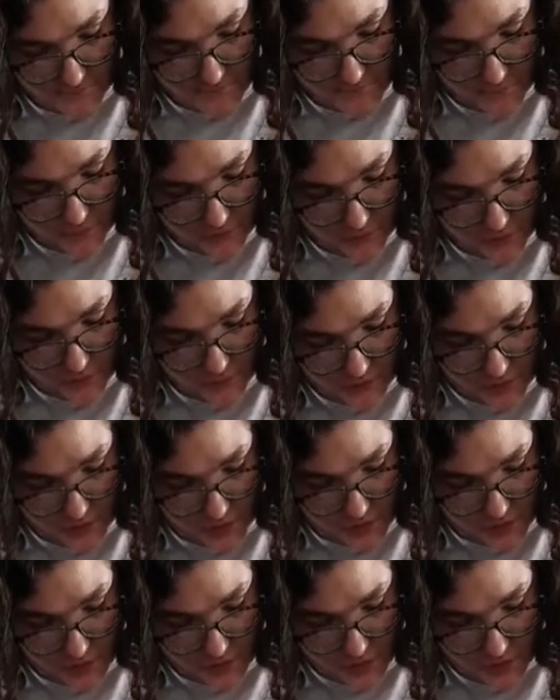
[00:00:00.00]
more than one
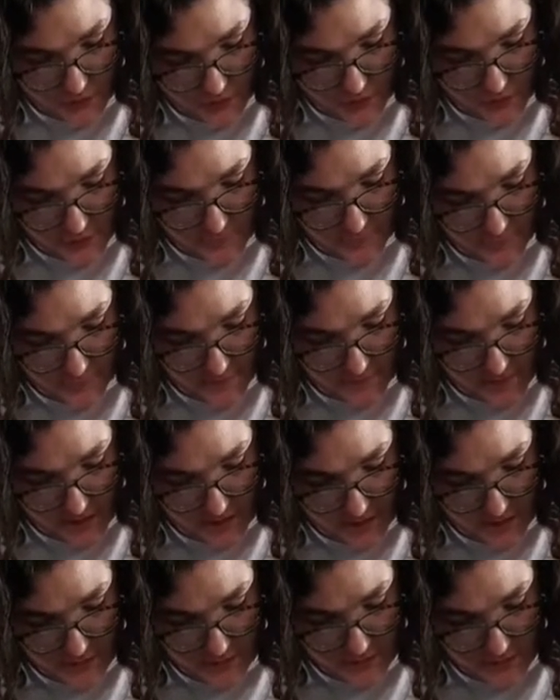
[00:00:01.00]
coat of the
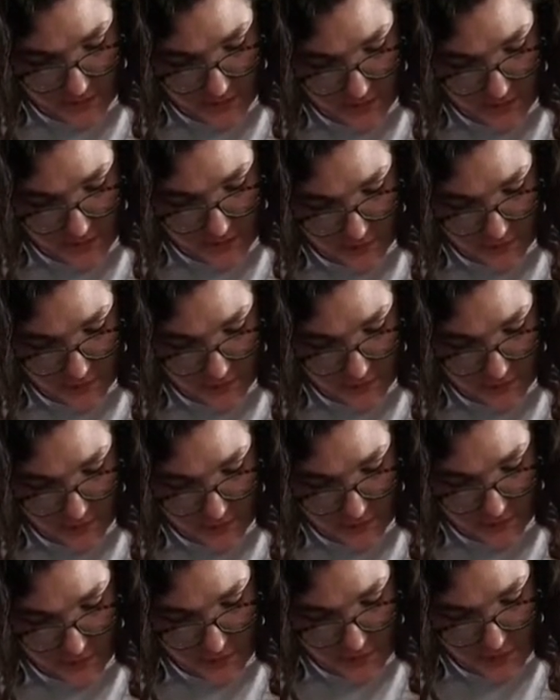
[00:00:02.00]
paint, that'll
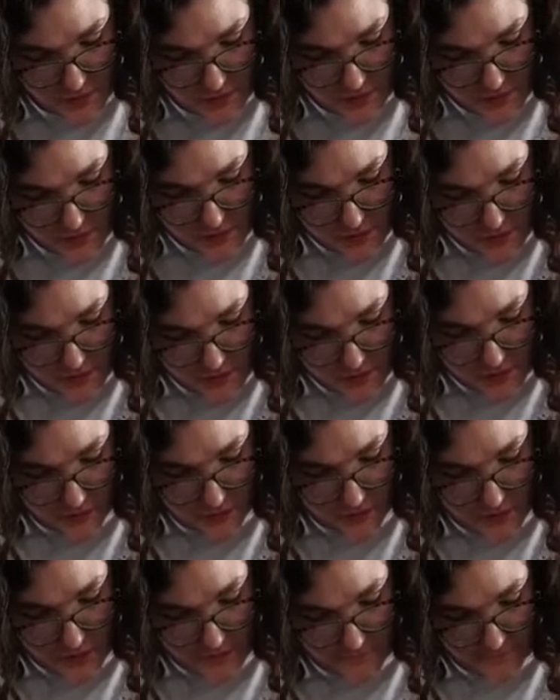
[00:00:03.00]
go you can
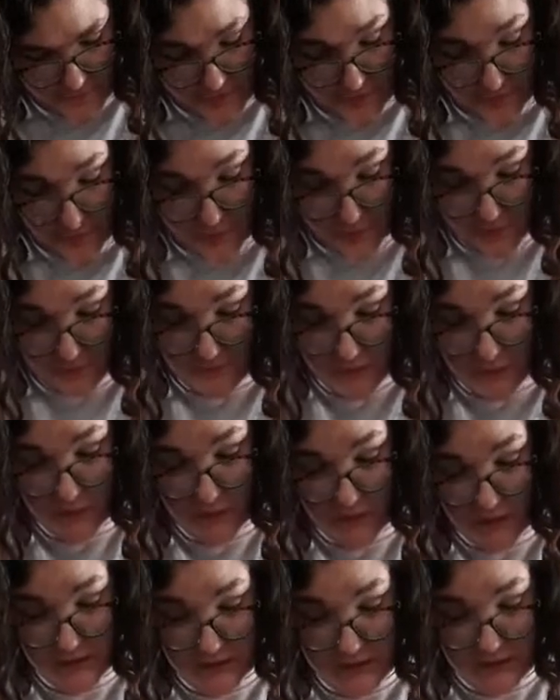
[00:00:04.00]
cover that up. Or if you
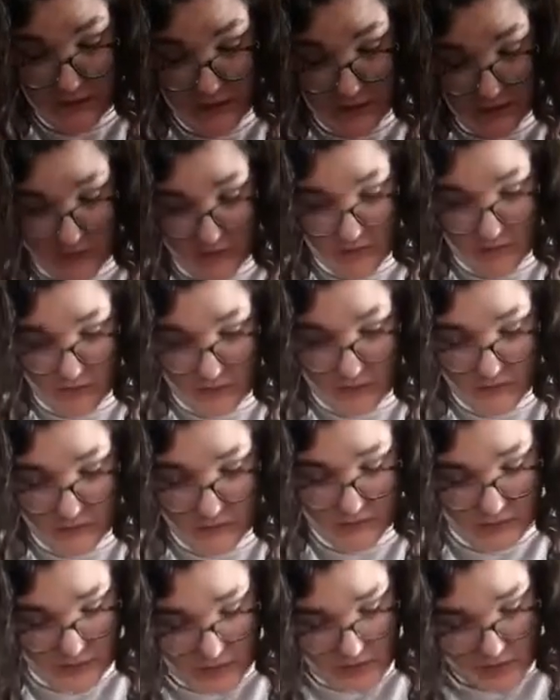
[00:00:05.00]
want to see the
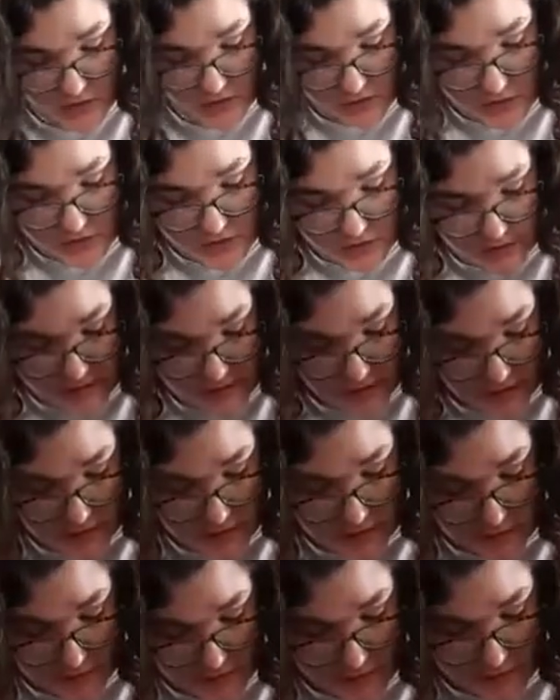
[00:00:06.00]
texture
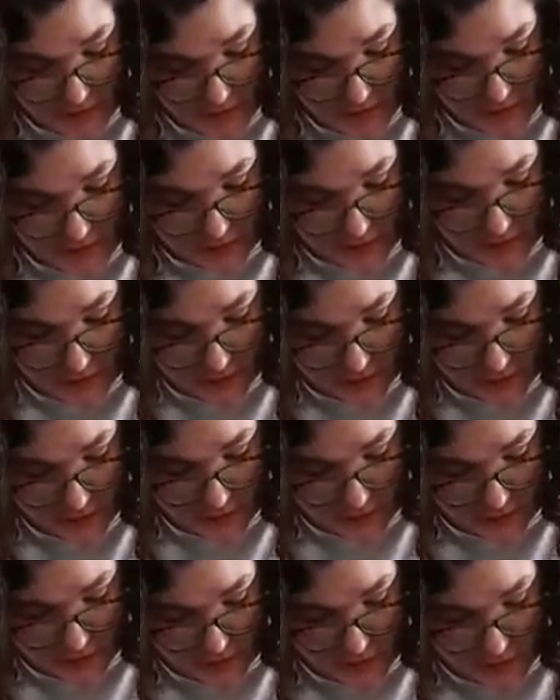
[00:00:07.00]
of the rock,
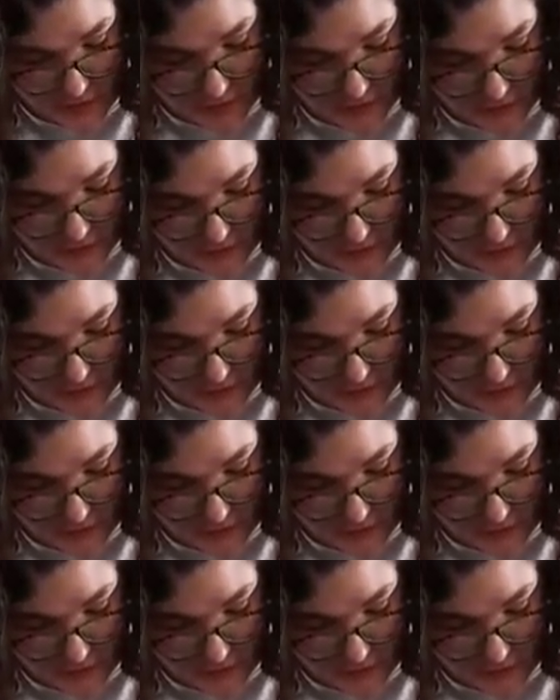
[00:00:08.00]
one coat